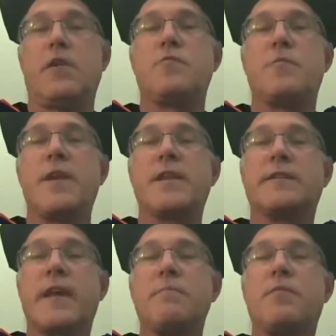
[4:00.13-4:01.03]
to be an
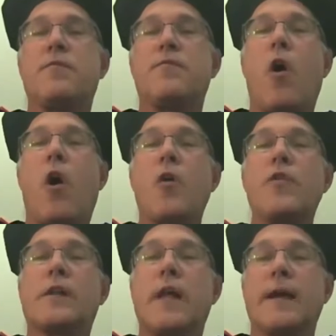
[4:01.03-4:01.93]
example for all
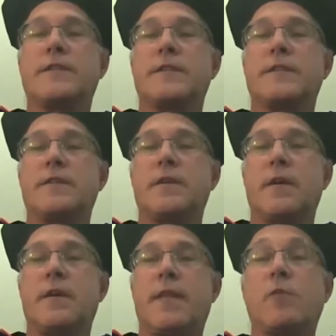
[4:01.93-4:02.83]
the classes
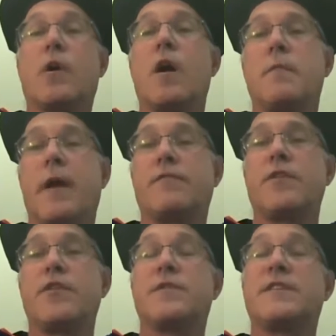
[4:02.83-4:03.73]
that will come after
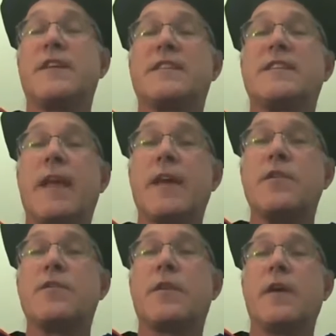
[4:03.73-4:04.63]
you, to set a
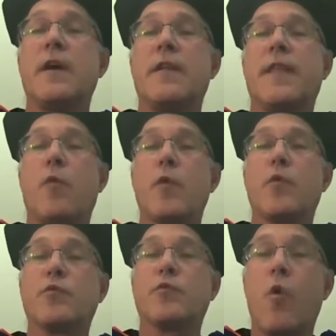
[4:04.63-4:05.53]
standard that we
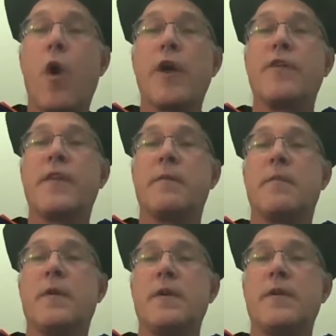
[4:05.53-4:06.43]
will require
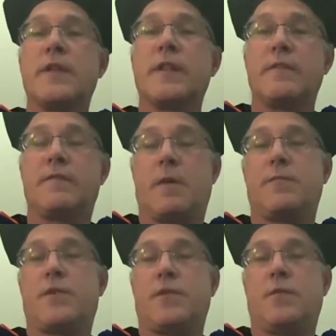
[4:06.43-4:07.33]
them to live
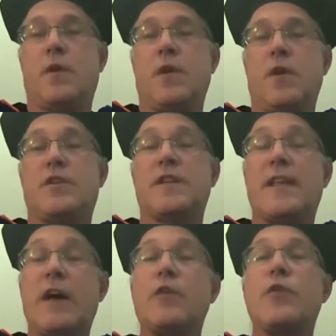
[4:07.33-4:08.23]
up to, to
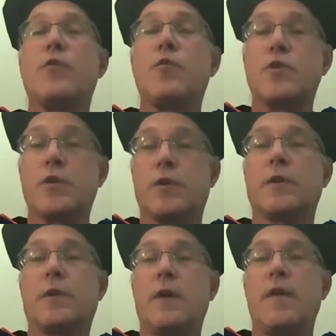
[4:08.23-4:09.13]
tell the
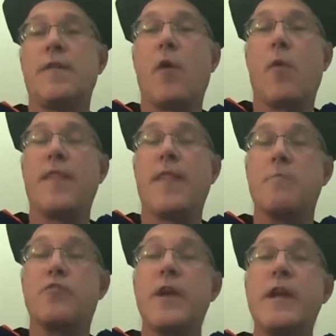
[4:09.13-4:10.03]
world that when they
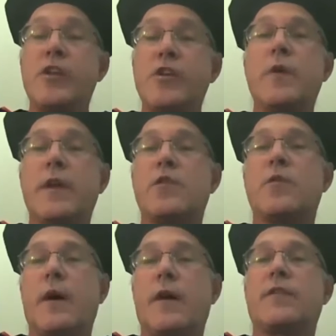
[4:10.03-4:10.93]
bring you
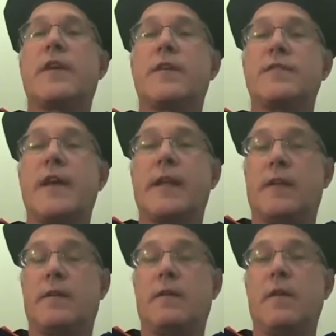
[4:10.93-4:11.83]
into a healthcare
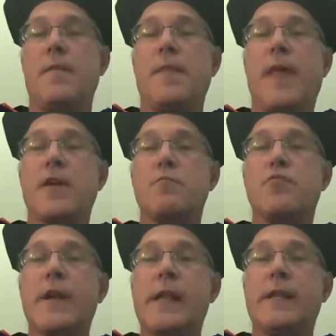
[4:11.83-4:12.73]
setting, they are
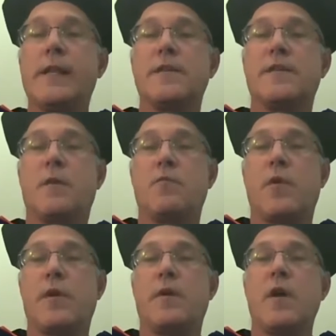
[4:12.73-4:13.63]
bringing in
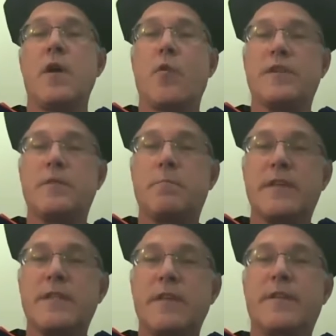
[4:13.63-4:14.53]
someone with
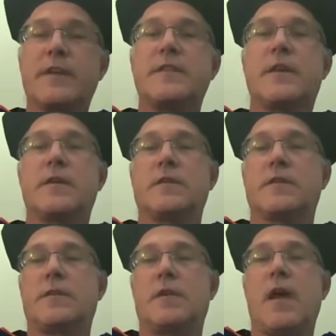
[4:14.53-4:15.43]
specific
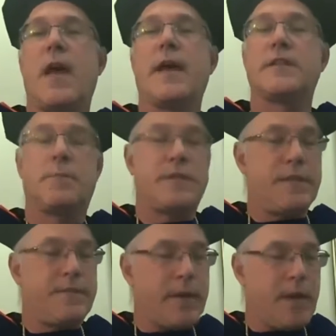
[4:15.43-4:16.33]
skills and
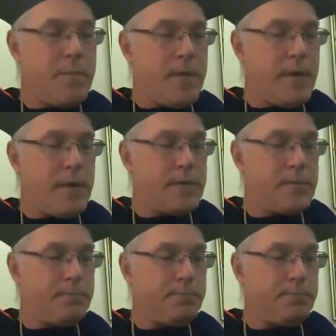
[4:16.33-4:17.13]
specific commitments.